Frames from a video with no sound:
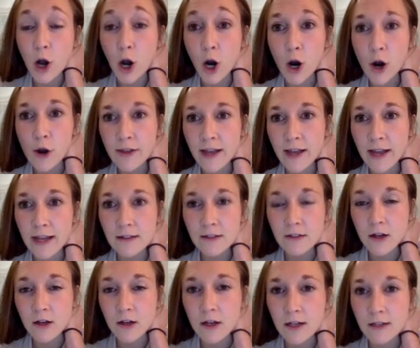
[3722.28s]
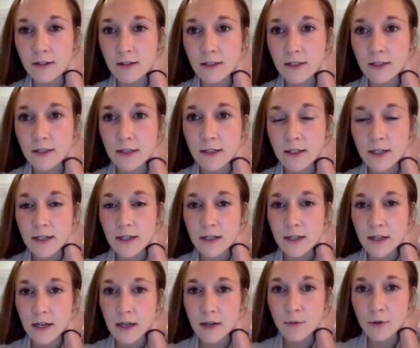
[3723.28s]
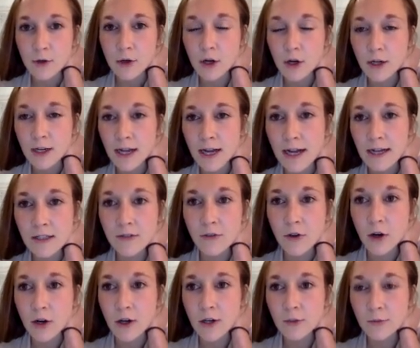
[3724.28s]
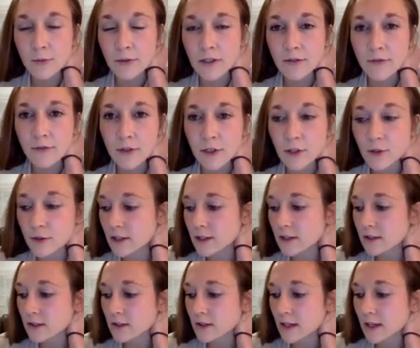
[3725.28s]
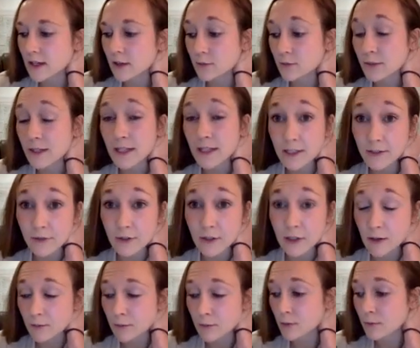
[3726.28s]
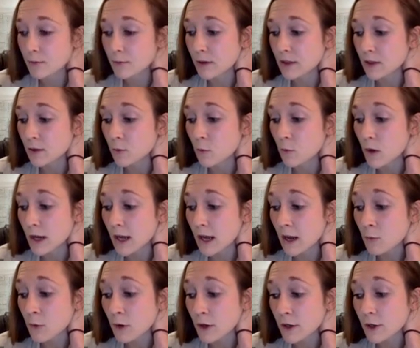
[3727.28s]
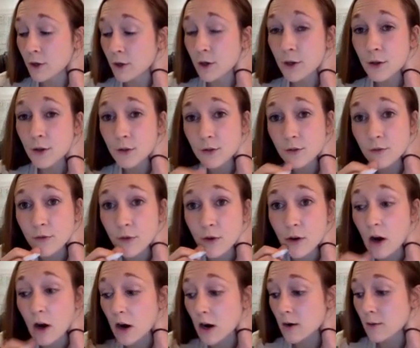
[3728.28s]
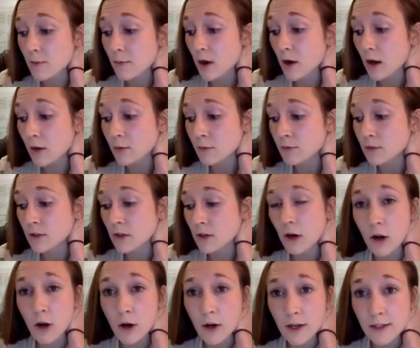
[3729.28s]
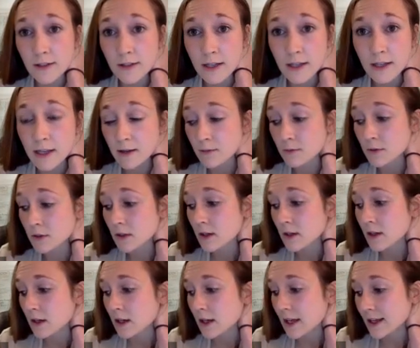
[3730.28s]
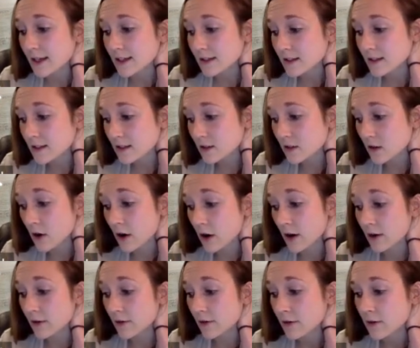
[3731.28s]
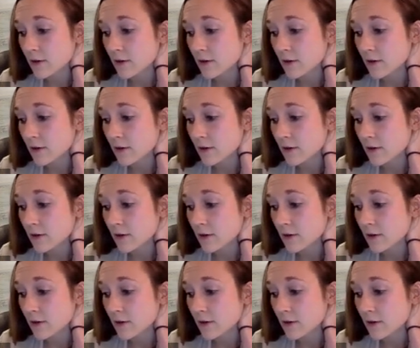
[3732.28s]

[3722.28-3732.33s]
R, the gas law constant, there are kinds of R's with different units, and it'll be a different number. But the one I want you to use for our problems and on our exams is this R,